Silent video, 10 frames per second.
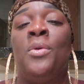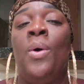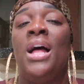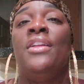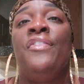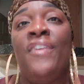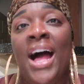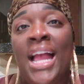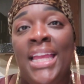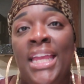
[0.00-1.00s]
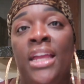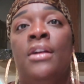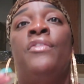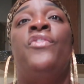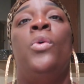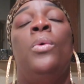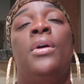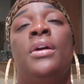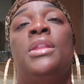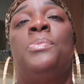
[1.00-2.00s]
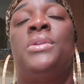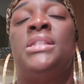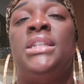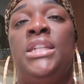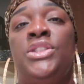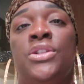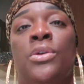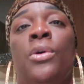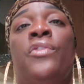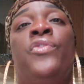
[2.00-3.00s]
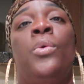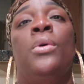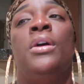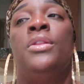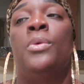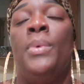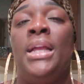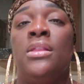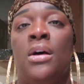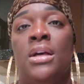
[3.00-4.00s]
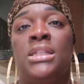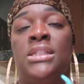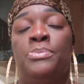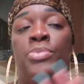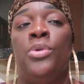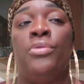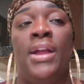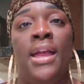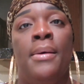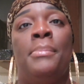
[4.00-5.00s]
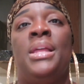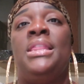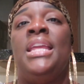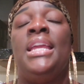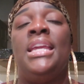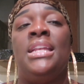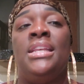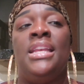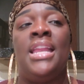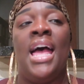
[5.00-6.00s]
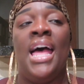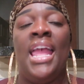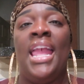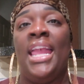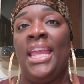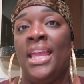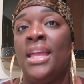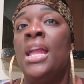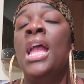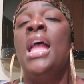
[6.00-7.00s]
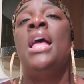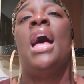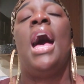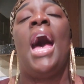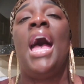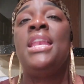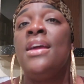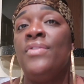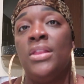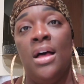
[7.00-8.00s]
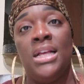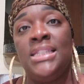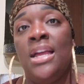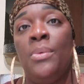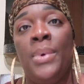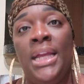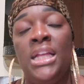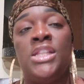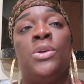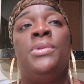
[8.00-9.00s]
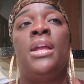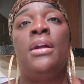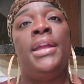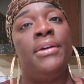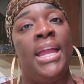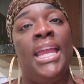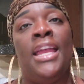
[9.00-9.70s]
qualifying for the procedure or for the weight loss program, but then getting denied, and I never lost that weight. So now here I